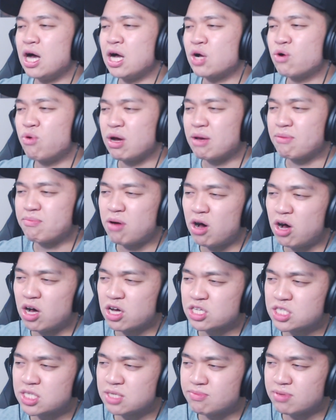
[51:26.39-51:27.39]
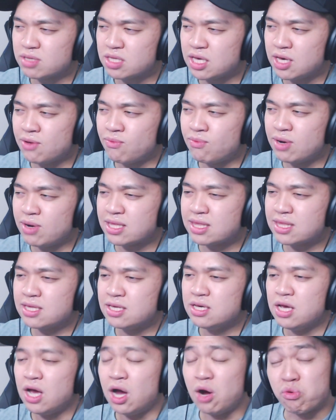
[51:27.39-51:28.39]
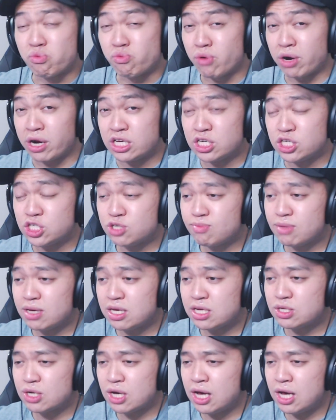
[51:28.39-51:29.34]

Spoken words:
quite possibly with arrangement